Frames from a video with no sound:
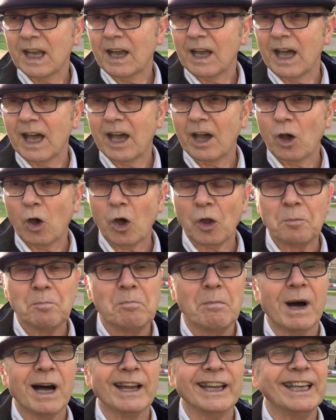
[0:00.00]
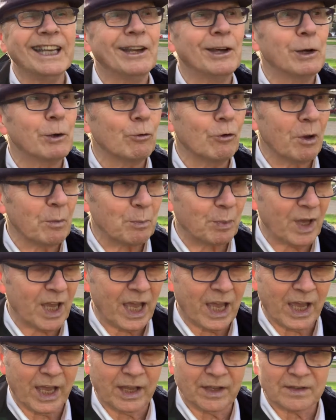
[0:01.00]
on minor
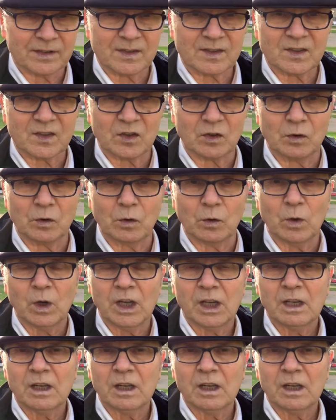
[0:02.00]
repairs to